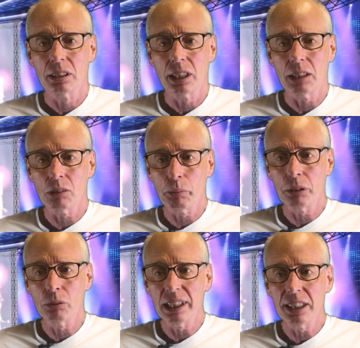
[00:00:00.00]
It would be
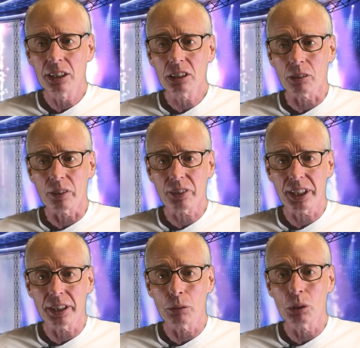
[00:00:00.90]
really useful if
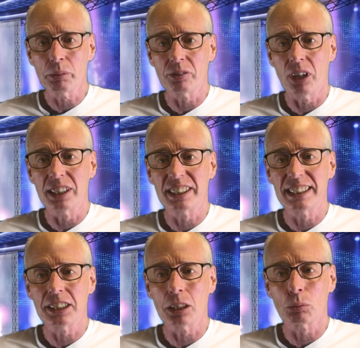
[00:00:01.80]
Kia would provide
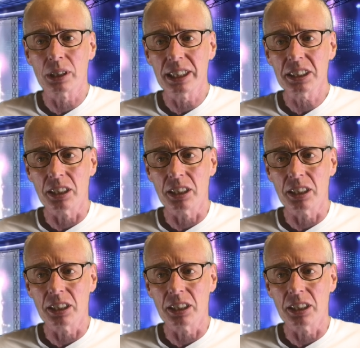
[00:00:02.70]
detailed release